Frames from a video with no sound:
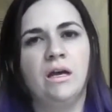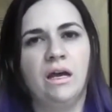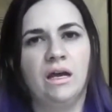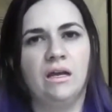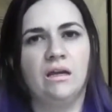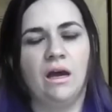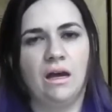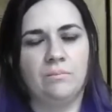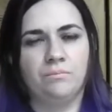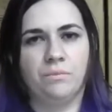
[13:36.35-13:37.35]
and
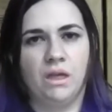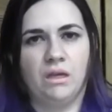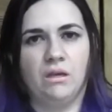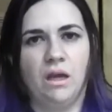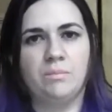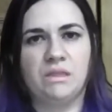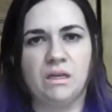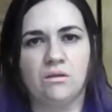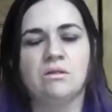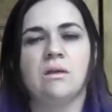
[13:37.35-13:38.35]

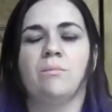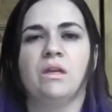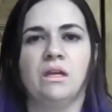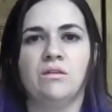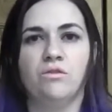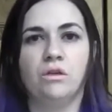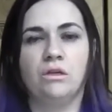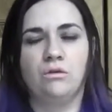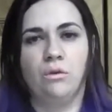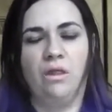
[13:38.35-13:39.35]
upcycle something, if you
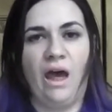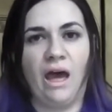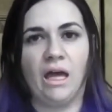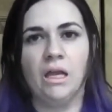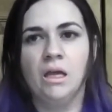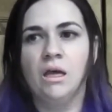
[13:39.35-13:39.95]
can do that.